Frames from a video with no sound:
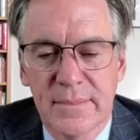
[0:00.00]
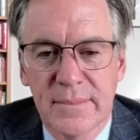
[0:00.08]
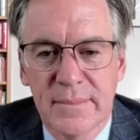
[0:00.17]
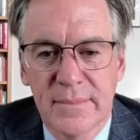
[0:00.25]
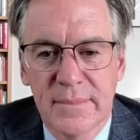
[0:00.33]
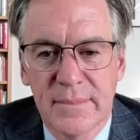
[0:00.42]

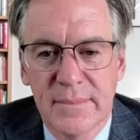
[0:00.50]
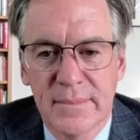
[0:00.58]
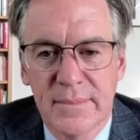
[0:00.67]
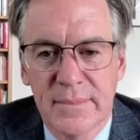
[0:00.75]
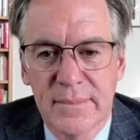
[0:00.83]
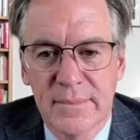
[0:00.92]

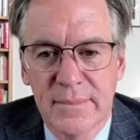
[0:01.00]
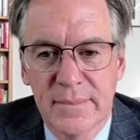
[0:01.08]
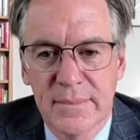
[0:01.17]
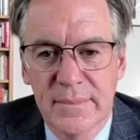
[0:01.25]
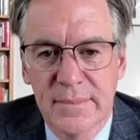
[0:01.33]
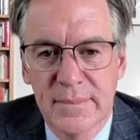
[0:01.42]

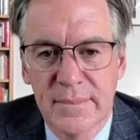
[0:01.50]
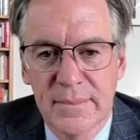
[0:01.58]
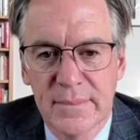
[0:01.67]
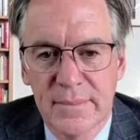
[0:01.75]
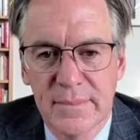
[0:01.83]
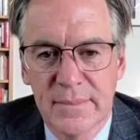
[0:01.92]

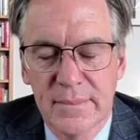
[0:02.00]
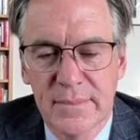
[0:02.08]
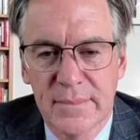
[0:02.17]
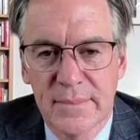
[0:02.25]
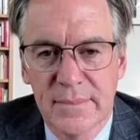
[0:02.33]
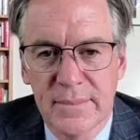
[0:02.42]

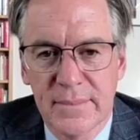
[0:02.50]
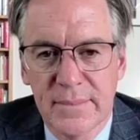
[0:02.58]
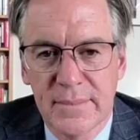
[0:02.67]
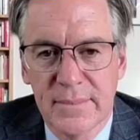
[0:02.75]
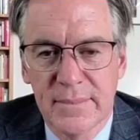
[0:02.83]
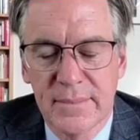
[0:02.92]

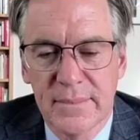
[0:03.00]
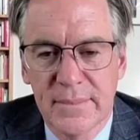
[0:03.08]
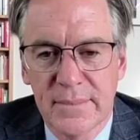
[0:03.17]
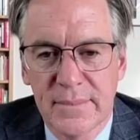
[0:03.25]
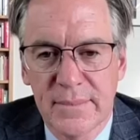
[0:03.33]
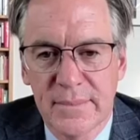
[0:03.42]

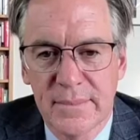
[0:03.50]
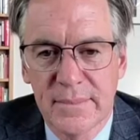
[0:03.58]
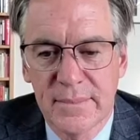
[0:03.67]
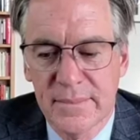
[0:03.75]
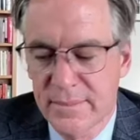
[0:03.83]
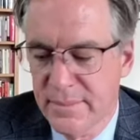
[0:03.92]

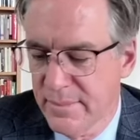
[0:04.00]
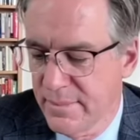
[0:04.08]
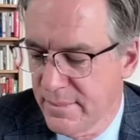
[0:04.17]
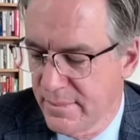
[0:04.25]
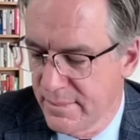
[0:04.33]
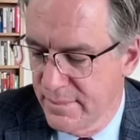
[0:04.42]

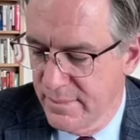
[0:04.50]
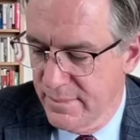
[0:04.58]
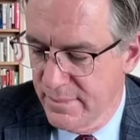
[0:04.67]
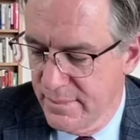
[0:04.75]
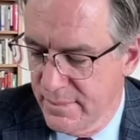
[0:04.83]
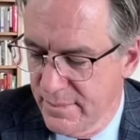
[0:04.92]

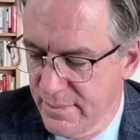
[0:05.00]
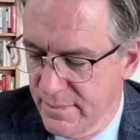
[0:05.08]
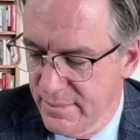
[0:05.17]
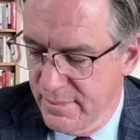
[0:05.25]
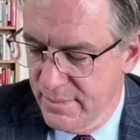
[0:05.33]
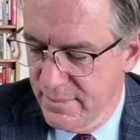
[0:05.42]

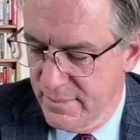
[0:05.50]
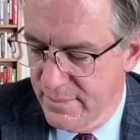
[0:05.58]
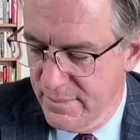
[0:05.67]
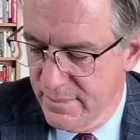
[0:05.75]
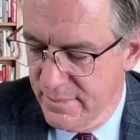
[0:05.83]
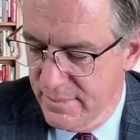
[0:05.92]

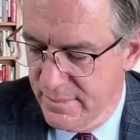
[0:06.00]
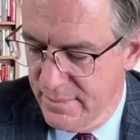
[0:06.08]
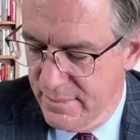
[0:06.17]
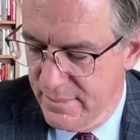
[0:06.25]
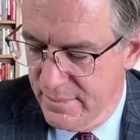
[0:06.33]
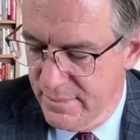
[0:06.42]

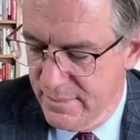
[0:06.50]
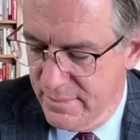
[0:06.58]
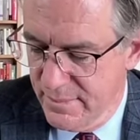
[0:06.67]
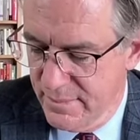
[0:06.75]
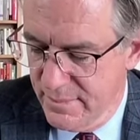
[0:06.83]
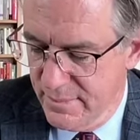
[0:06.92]

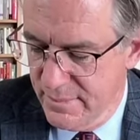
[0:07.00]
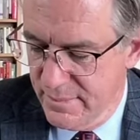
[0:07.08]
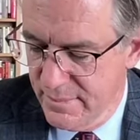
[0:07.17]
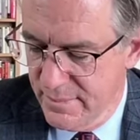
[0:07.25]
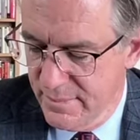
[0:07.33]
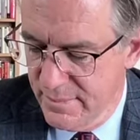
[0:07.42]

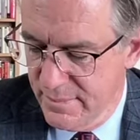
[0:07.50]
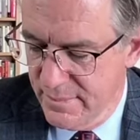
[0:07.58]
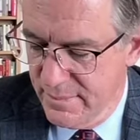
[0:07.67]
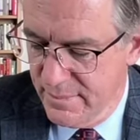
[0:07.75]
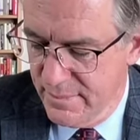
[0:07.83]
(not speaking)